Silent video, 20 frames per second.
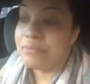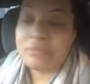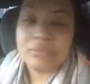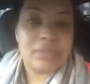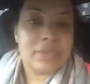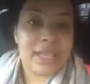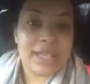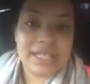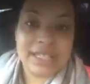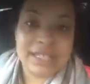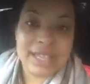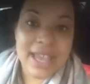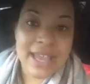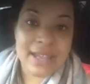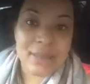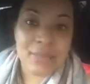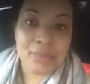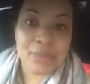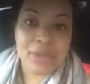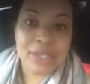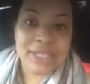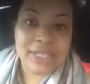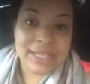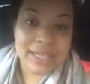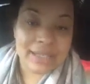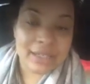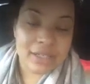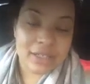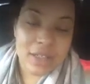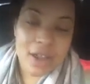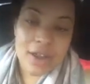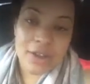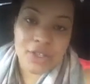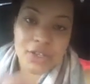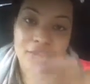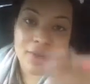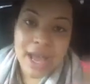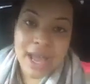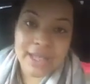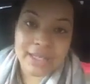Let's take Princella Clark.
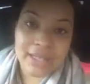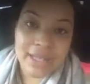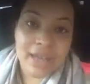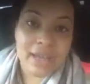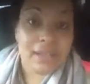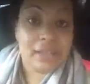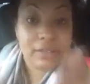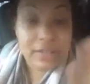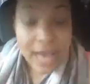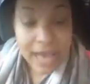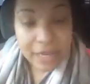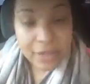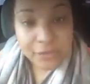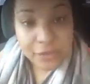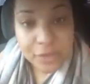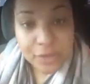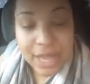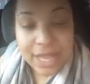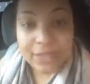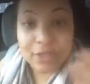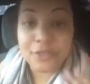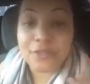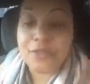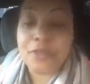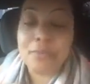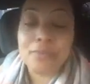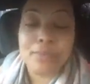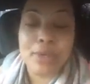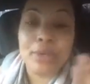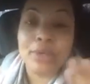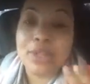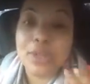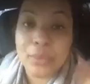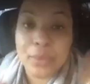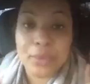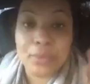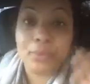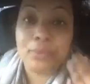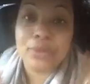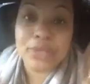You guys, a lot of you guys are familiar
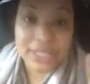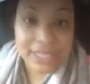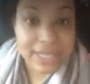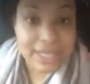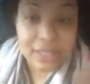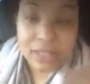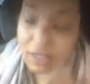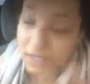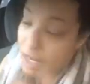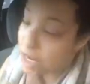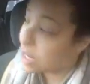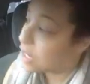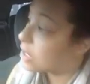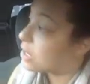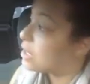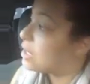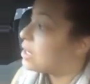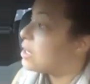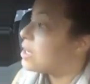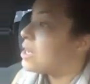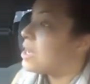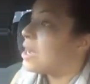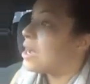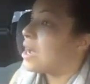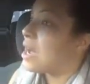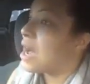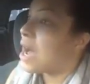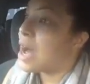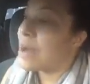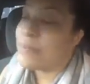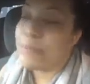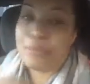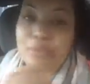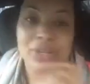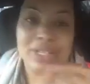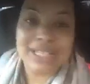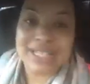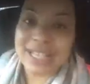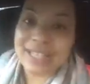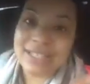with Princella Clark.
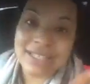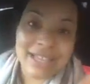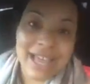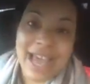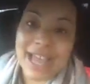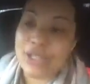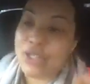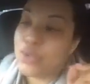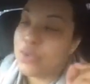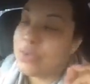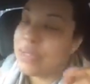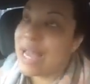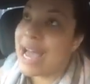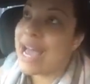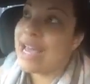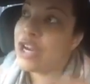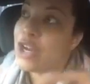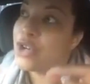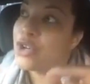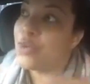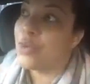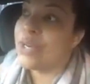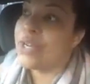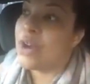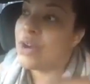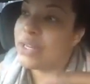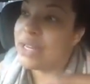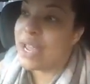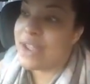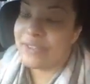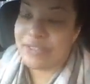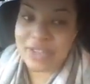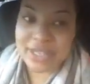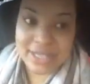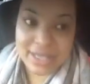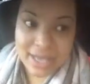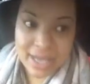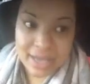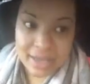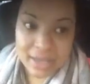Princella and I do not agree on
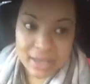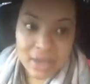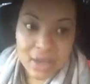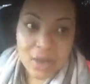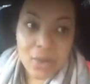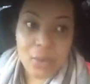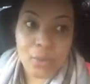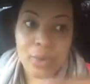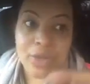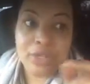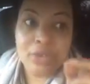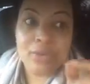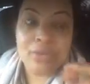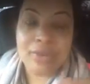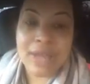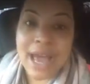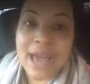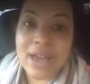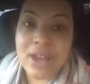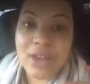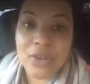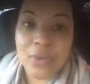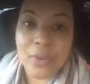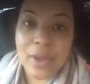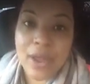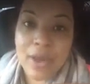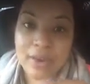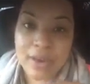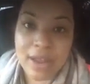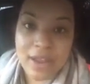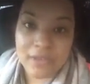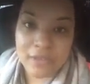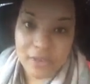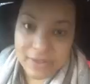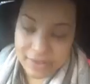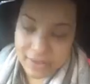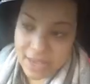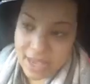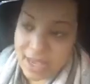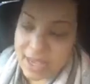everything. We do not agree on
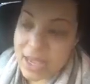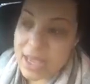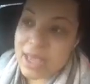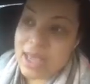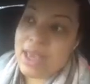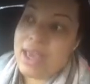everything.